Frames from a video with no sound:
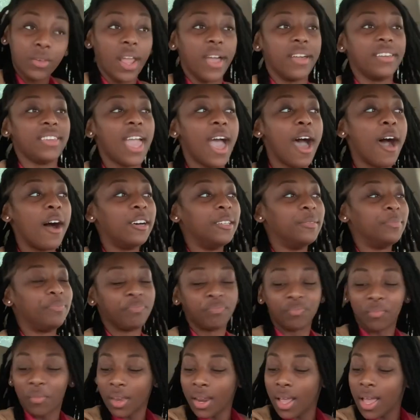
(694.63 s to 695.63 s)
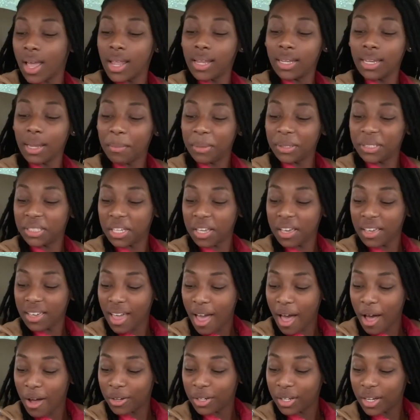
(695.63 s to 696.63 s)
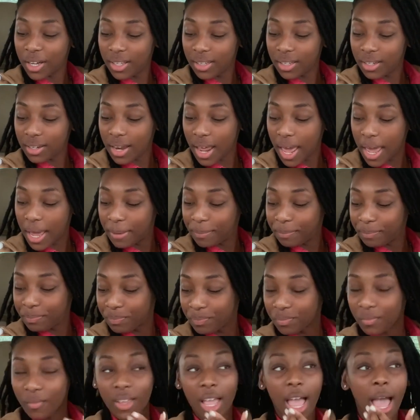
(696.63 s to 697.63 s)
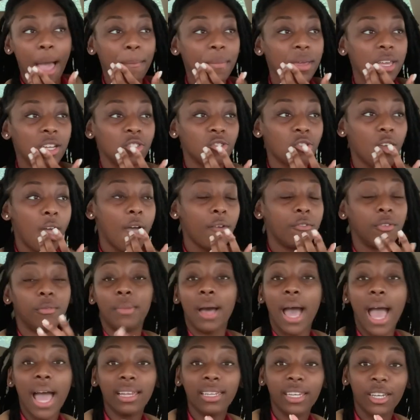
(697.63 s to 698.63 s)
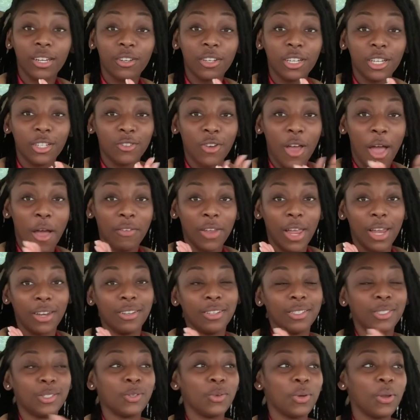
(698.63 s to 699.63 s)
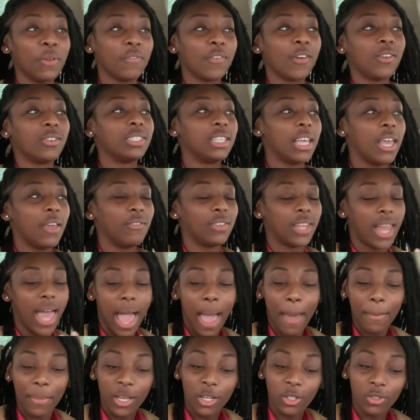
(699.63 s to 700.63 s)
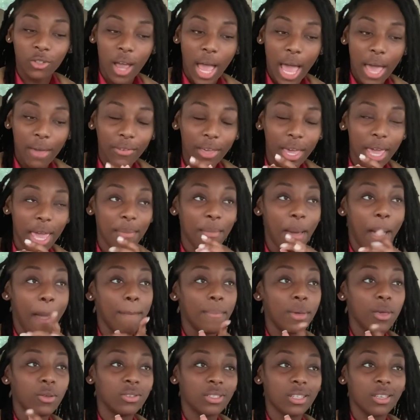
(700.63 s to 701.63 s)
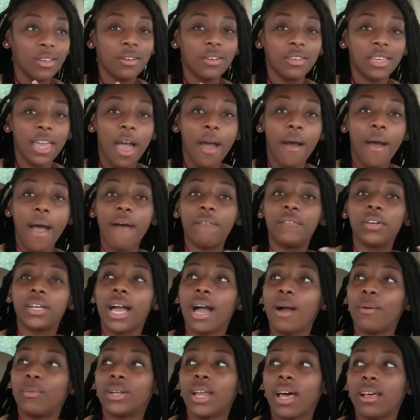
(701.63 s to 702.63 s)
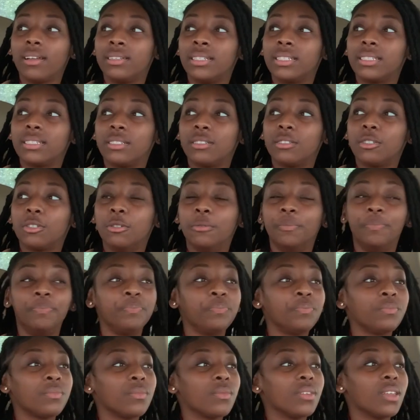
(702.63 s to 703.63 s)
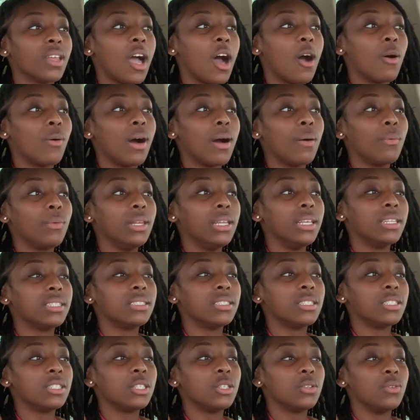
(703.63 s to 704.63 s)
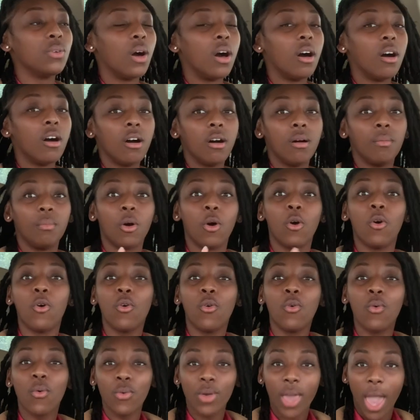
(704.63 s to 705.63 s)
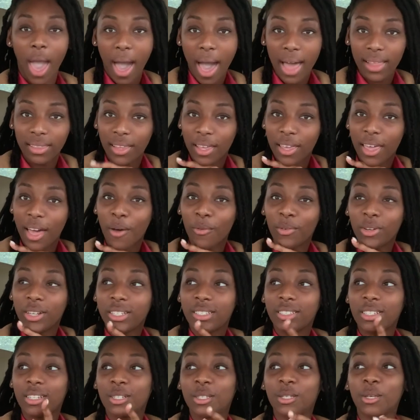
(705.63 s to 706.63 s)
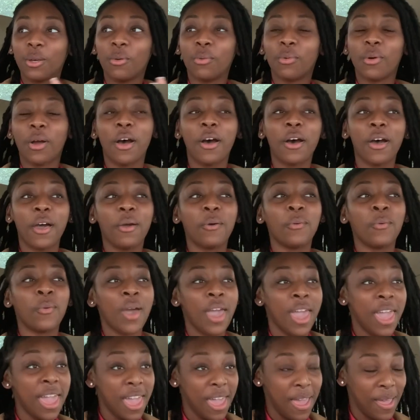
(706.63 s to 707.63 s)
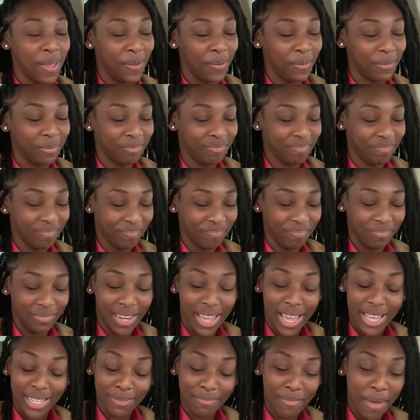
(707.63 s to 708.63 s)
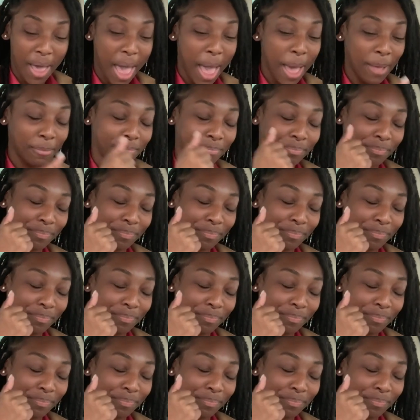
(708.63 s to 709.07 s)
y'all, let me tell y'all, the other day I've been driving, but I literally drive like this 24/7. Like, I've been driving, had my musical, y'all. I forgot what I was listening to. Oh, I was listening to I think I was listening to Rod Wave. That's my